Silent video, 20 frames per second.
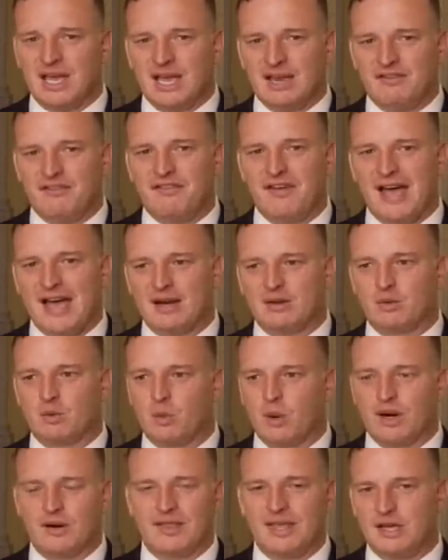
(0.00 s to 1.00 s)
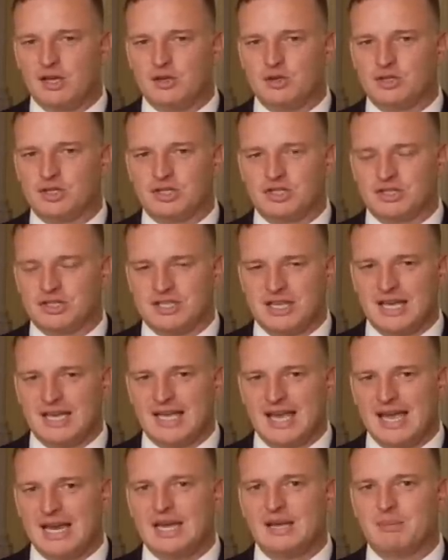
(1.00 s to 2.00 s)
In fact, where they used to just
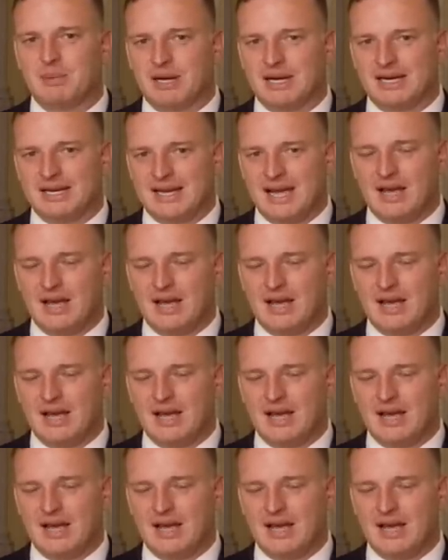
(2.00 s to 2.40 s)
take anybody,